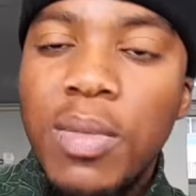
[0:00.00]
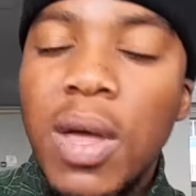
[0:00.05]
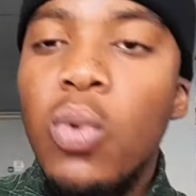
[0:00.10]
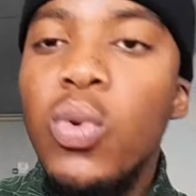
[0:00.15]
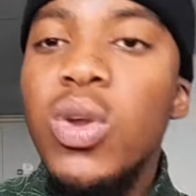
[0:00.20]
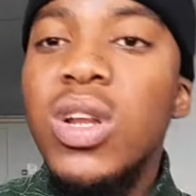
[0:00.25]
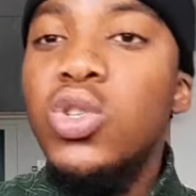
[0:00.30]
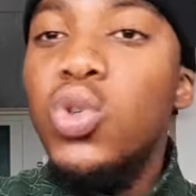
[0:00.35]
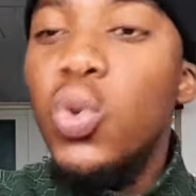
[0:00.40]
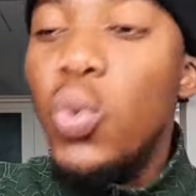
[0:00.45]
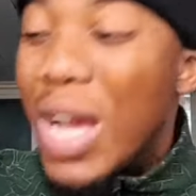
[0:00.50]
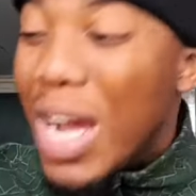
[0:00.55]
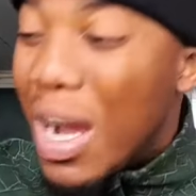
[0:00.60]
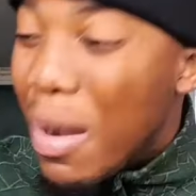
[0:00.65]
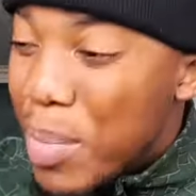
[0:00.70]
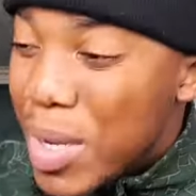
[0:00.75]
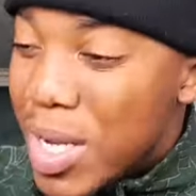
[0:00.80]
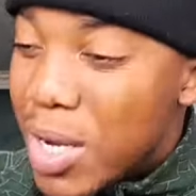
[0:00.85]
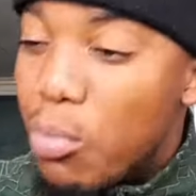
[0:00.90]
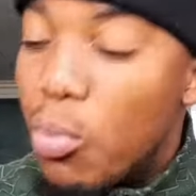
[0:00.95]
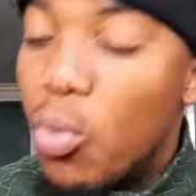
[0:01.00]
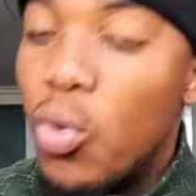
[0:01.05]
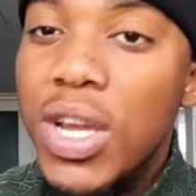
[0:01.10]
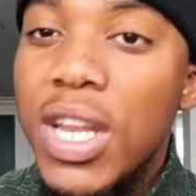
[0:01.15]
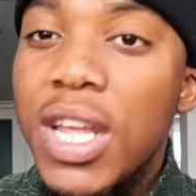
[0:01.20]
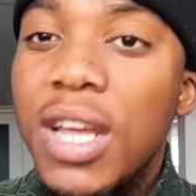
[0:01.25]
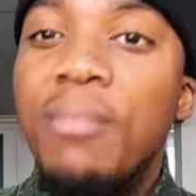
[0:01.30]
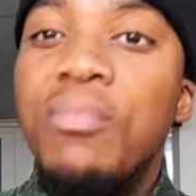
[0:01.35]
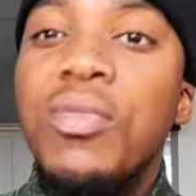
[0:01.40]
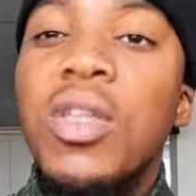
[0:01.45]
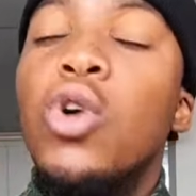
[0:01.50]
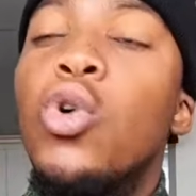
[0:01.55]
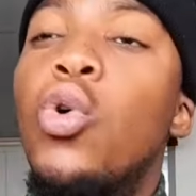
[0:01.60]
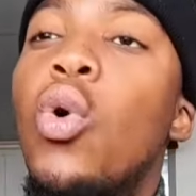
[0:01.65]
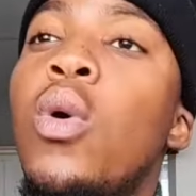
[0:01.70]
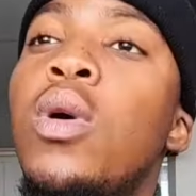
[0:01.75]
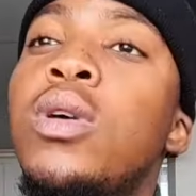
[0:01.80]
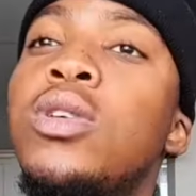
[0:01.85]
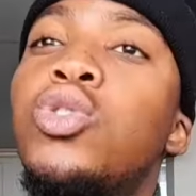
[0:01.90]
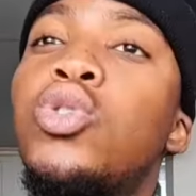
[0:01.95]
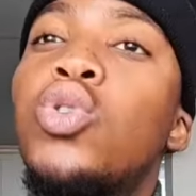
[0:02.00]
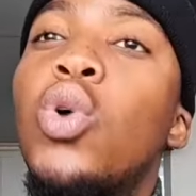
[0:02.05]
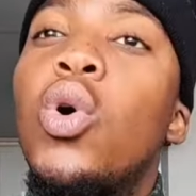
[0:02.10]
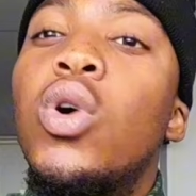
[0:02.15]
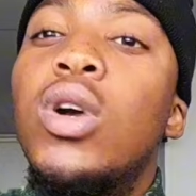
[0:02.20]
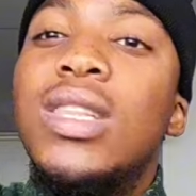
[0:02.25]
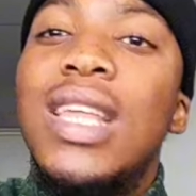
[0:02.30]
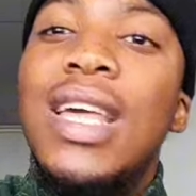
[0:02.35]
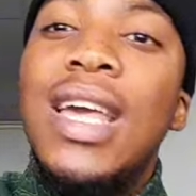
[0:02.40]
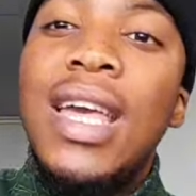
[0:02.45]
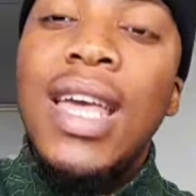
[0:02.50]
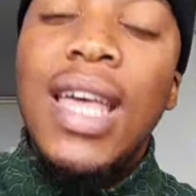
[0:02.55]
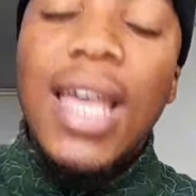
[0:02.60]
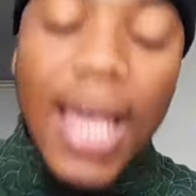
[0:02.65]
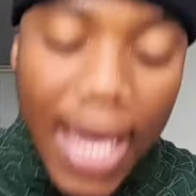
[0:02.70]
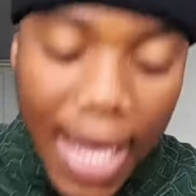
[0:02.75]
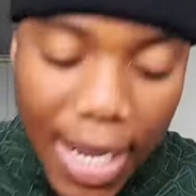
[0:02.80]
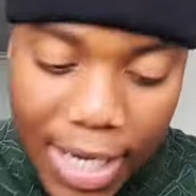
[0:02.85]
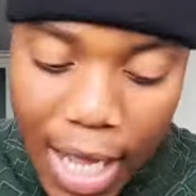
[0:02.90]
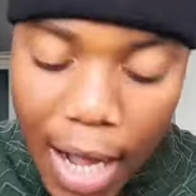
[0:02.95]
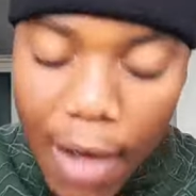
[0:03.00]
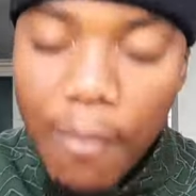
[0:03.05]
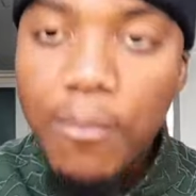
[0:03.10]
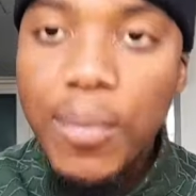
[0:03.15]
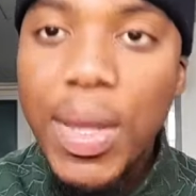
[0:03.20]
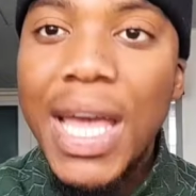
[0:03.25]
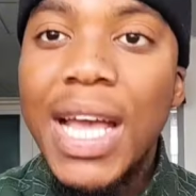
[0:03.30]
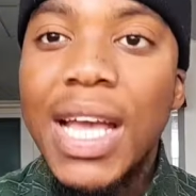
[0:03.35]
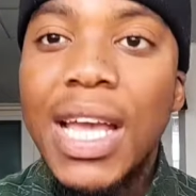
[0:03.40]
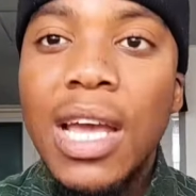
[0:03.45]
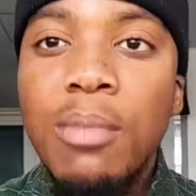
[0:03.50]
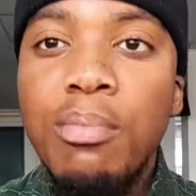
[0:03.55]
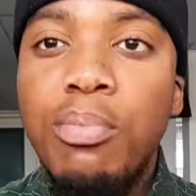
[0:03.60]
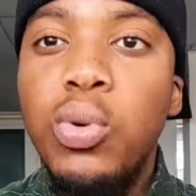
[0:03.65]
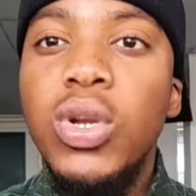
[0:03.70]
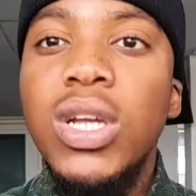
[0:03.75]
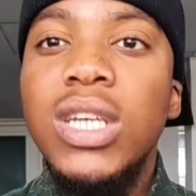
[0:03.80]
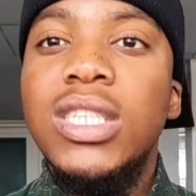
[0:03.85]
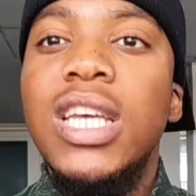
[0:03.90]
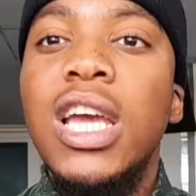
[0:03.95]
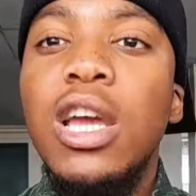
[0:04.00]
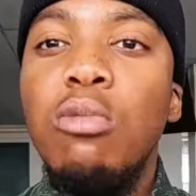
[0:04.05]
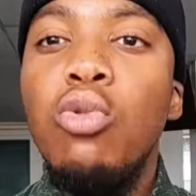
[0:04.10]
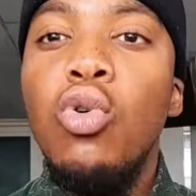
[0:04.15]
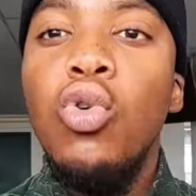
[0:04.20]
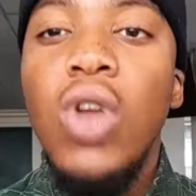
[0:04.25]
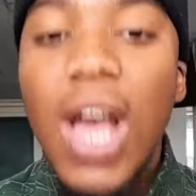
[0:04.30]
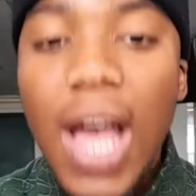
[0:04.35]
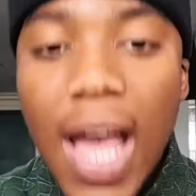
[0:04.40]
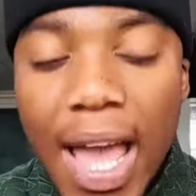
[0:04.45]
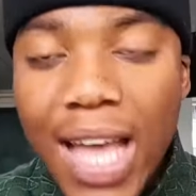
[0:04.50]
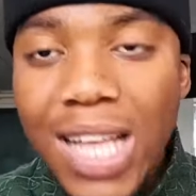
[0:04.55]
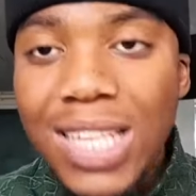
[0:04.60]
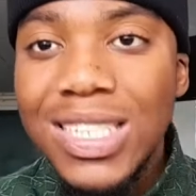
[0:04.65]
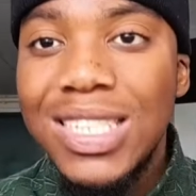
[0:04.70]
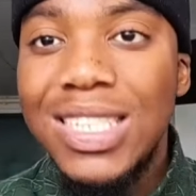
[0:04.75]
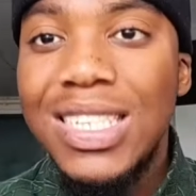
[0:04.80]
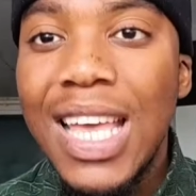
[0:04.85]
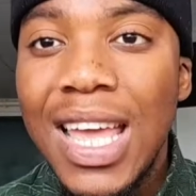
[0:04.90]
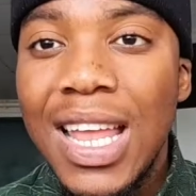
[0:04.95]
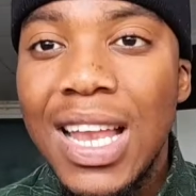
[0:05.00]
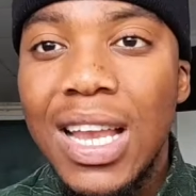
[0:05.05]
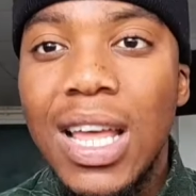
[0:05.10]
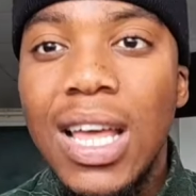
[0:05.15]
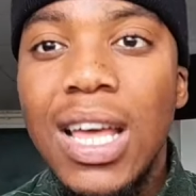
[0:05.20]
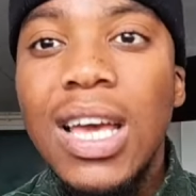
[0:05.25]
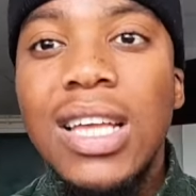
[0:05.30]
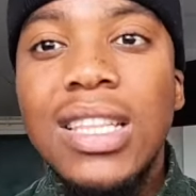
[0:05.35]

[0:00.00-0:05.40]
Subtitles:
They are willing to wake up in the morning, go and stock there, and come back and put a table and sell.